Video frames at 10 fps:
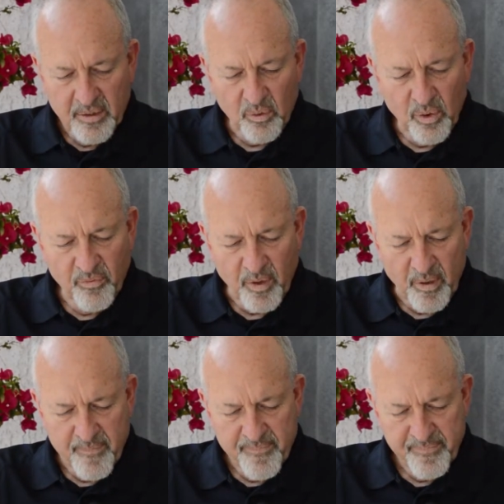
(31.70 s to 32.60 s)
Lord of
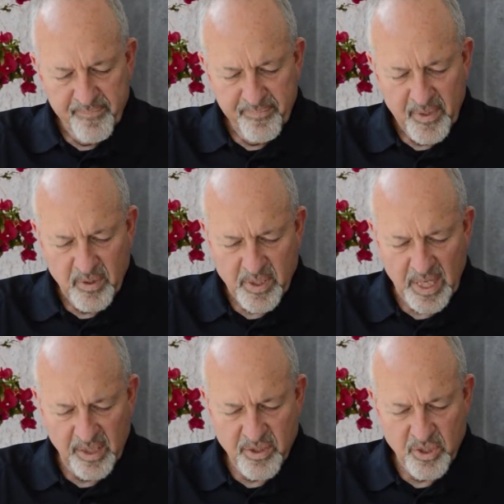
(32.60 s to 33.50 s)
all, you
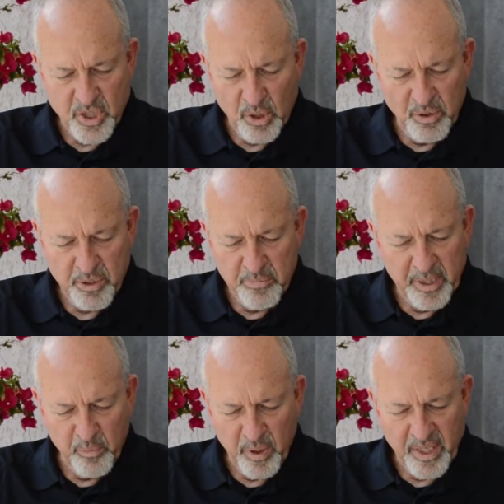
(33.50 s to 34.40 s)
tell us and show us in
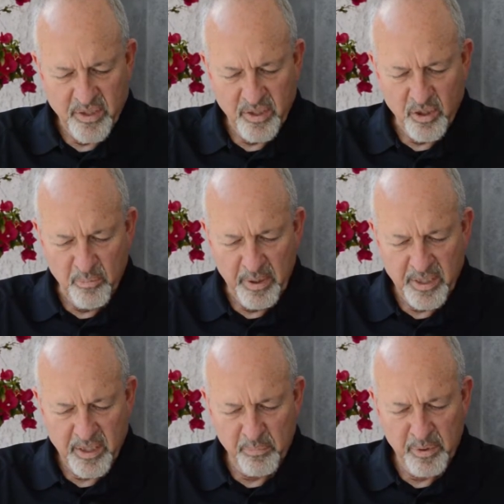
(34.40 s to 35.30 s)
many ways that your
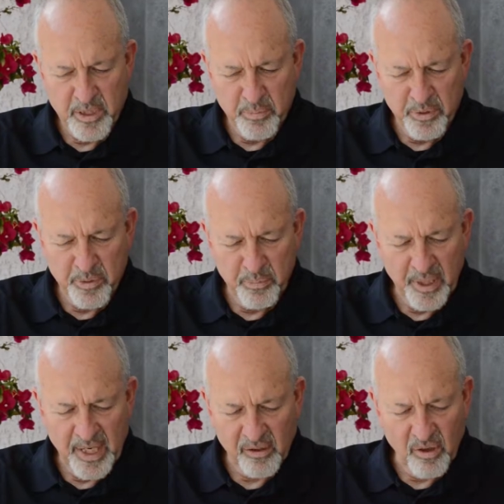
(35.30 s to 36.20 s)
basic principles
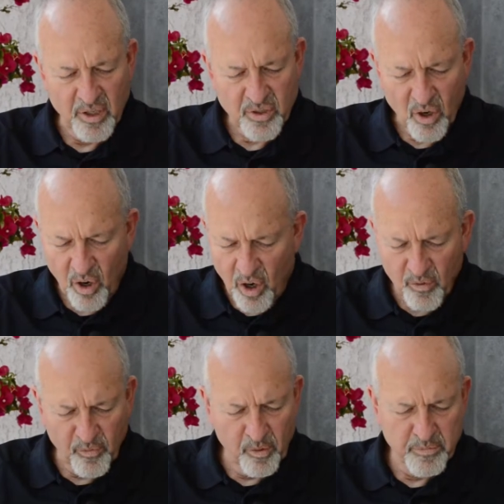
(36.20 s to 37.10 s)
apply across
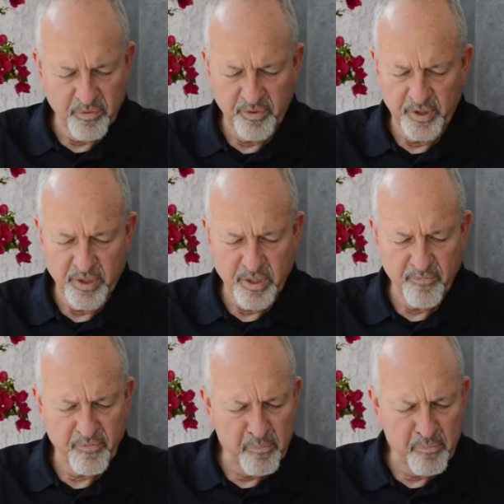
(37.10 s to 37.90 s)
all forms of leadership,